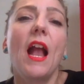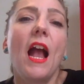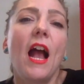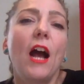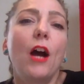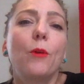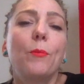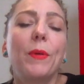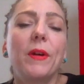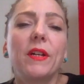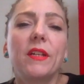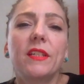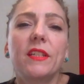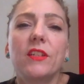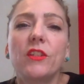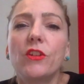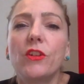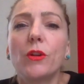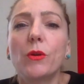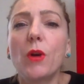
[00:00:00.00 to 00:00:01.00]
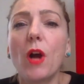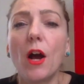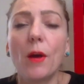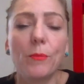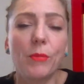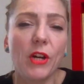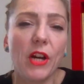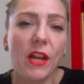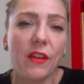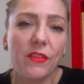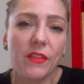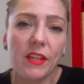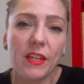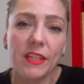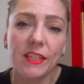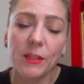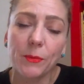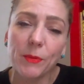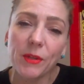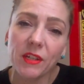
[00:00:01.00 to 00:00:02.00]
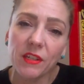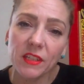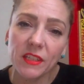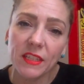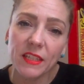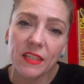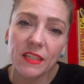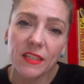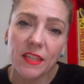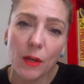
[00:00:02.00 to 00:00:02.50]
help us, comprehend the experiences